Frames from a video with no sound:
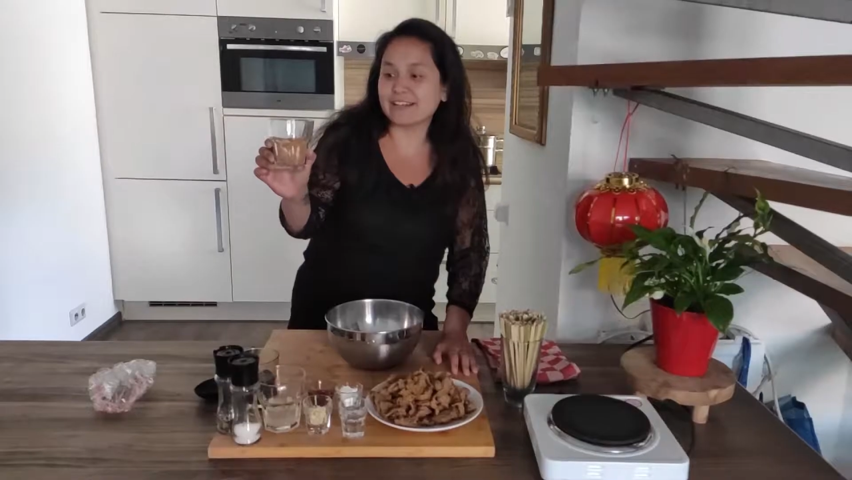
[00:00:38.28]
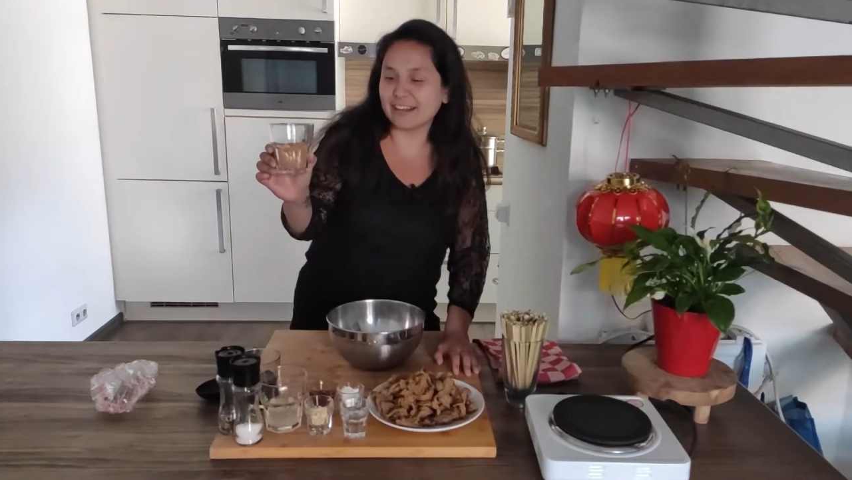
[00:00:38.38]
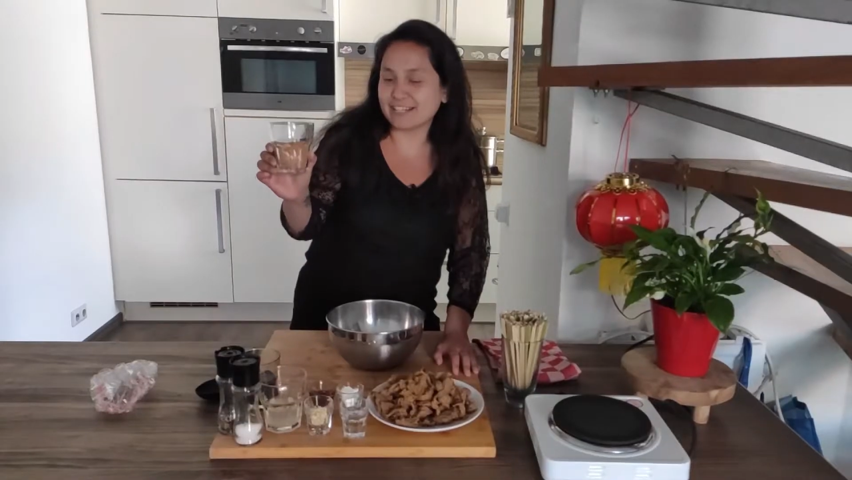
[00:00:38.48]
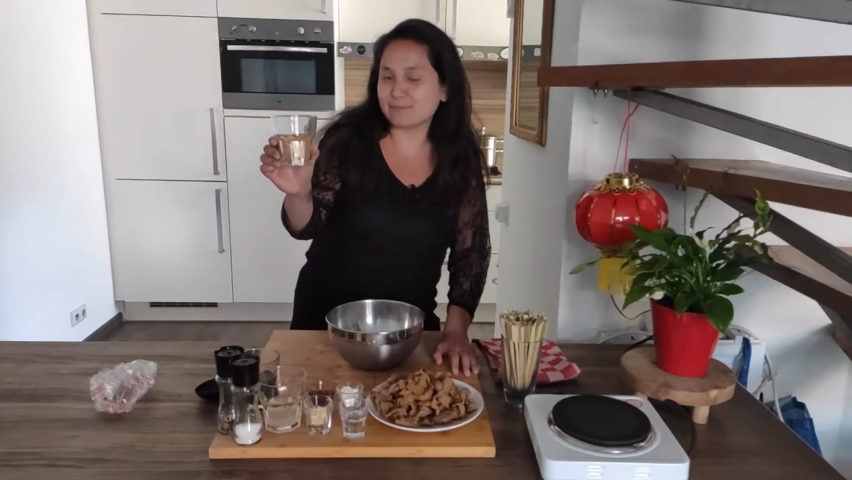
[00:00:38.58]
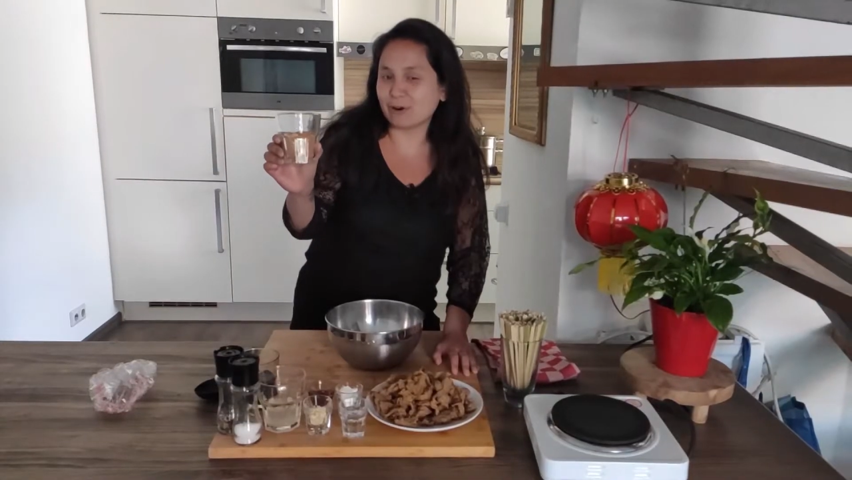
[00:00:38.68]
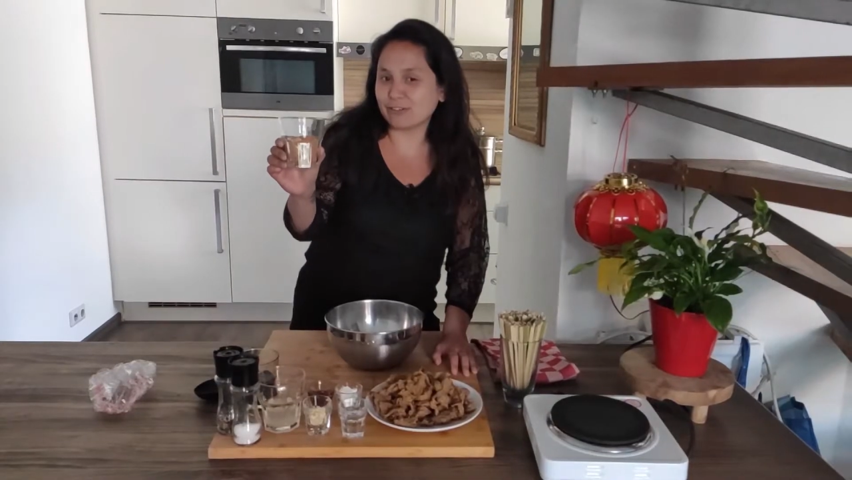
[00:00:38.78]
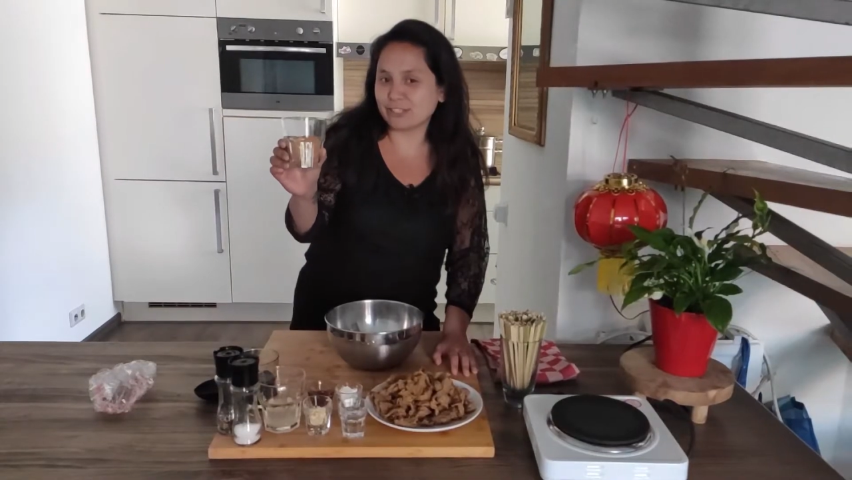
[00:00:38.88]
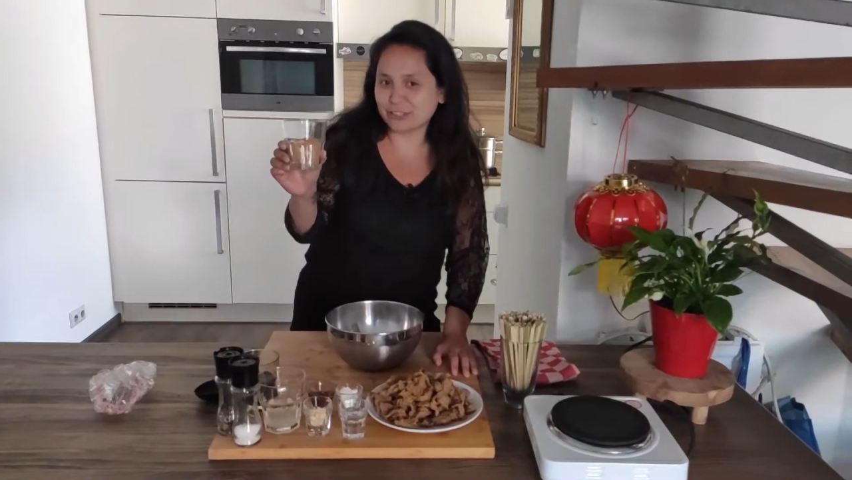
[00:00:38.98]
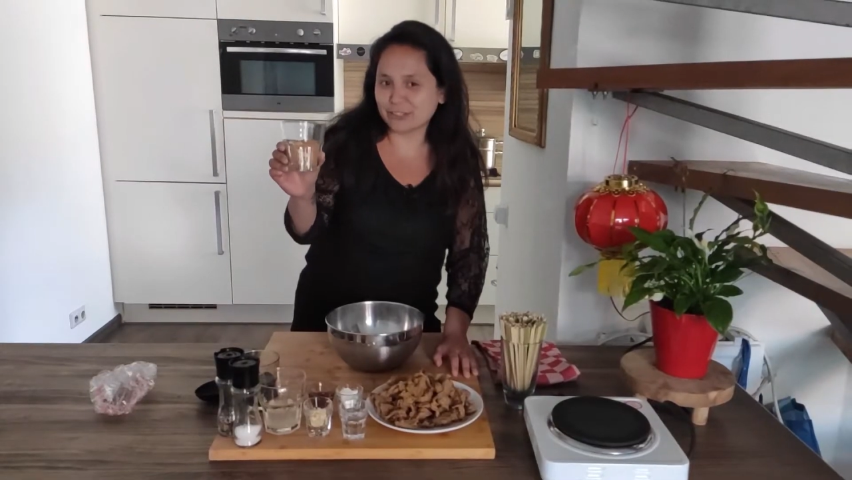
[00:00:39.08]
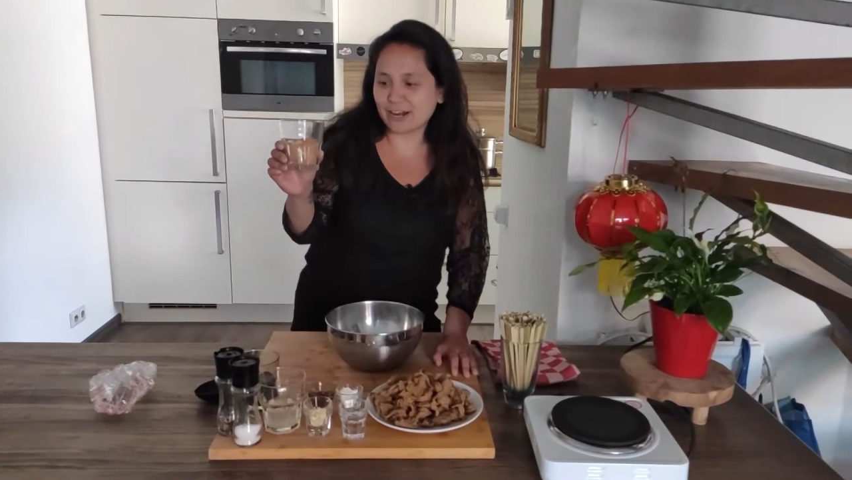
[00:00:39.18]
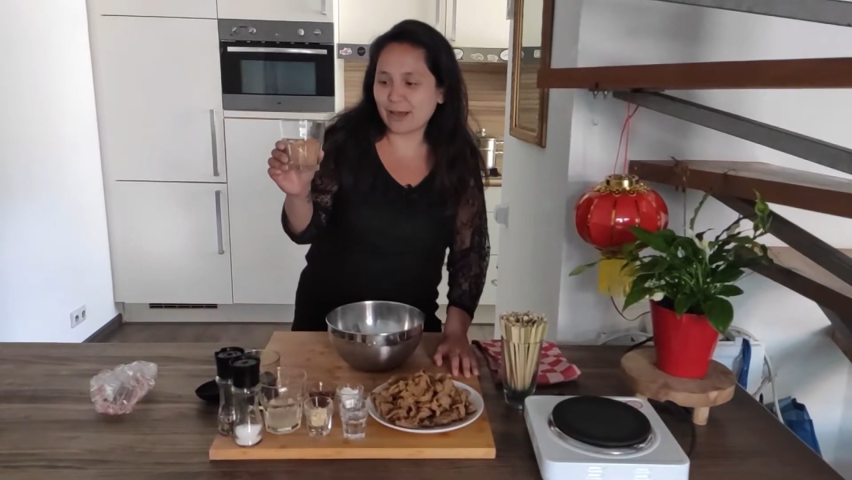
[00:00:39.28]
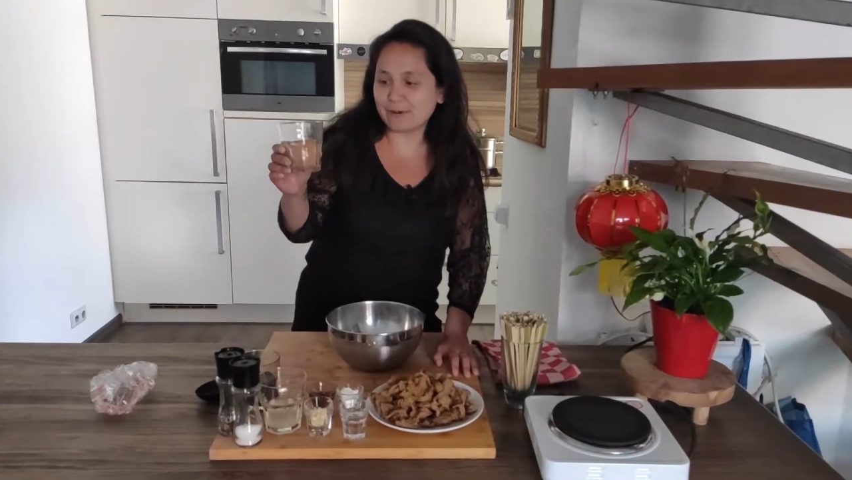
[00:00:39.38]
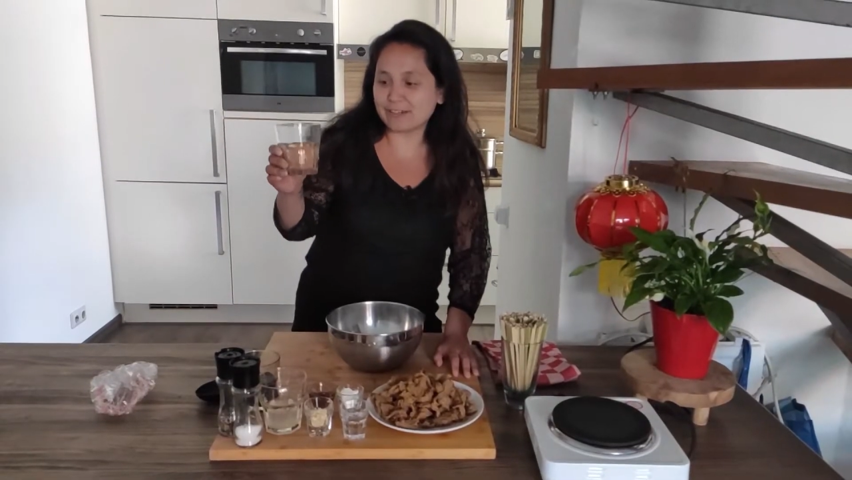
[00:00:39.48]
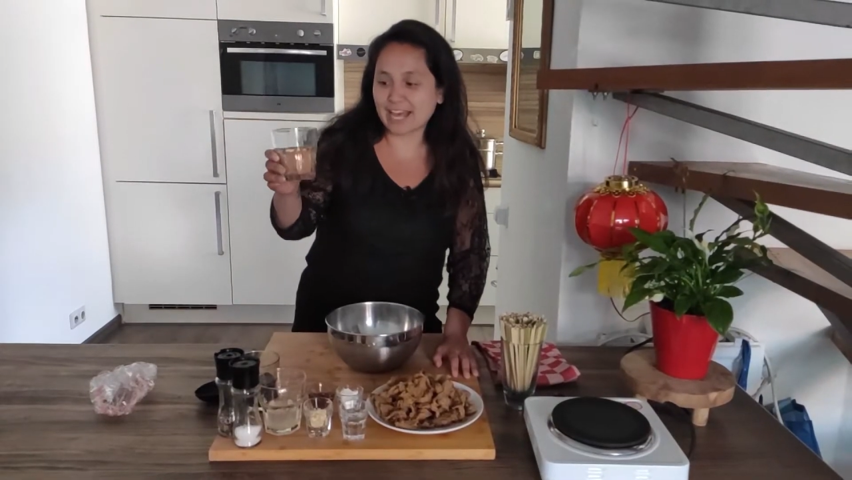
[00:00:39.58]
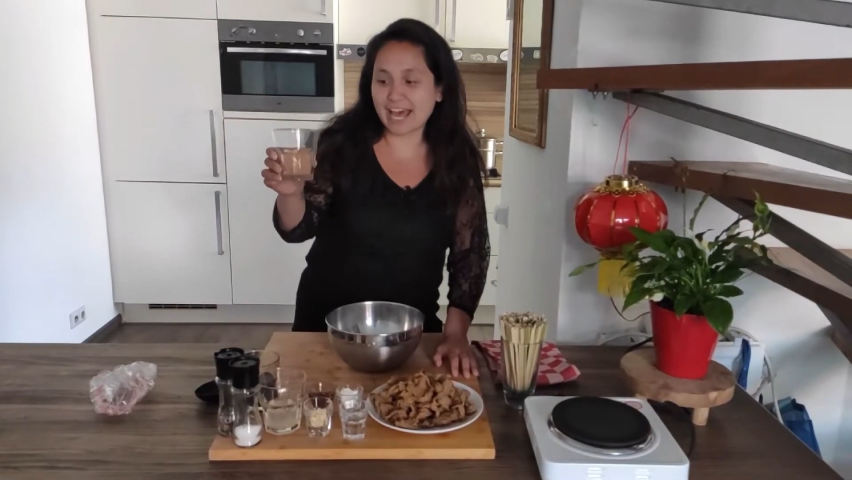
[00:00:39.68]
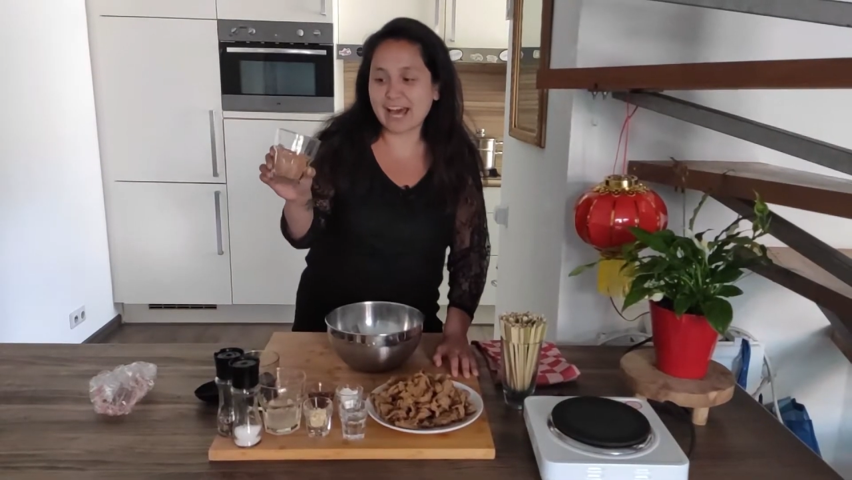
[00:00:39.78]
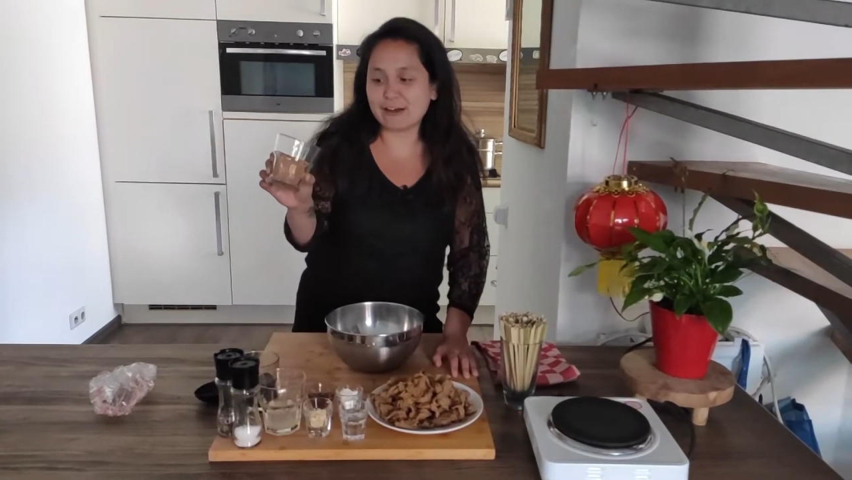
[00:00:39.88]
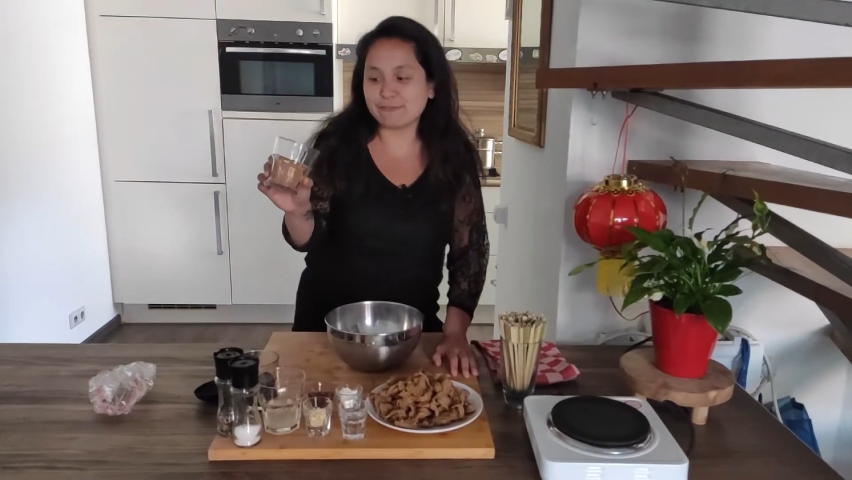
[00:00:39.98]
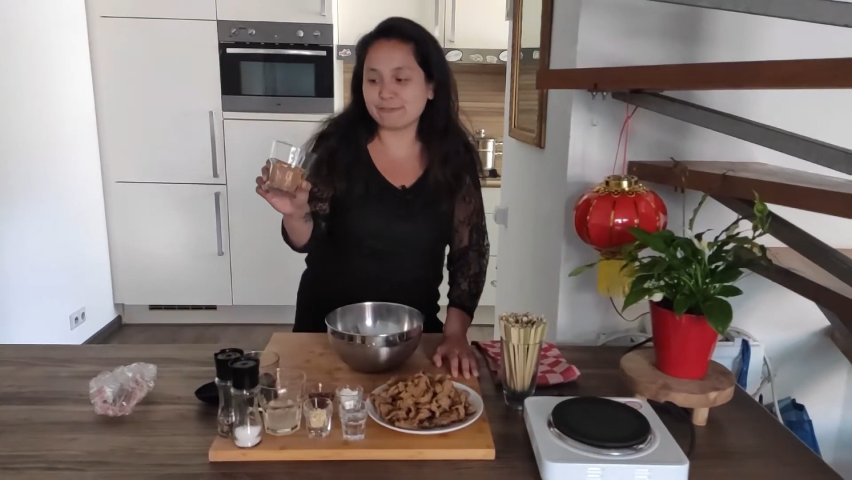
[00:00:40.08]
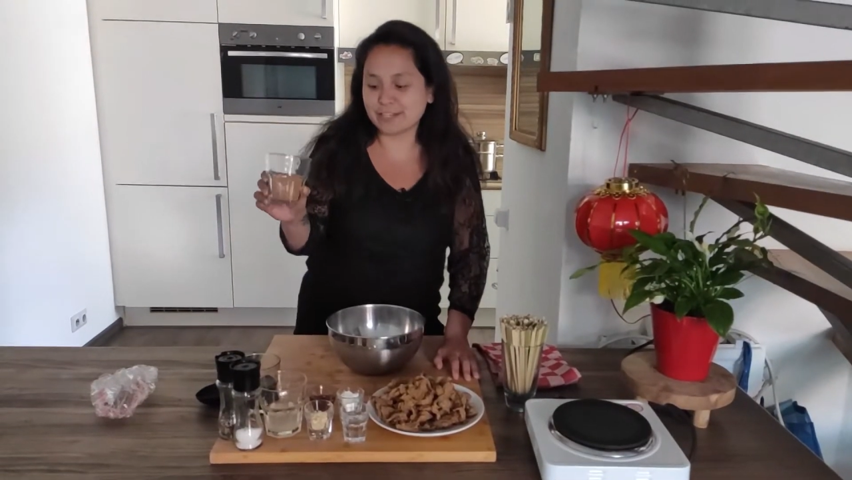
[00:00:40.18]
light brown sugar, about half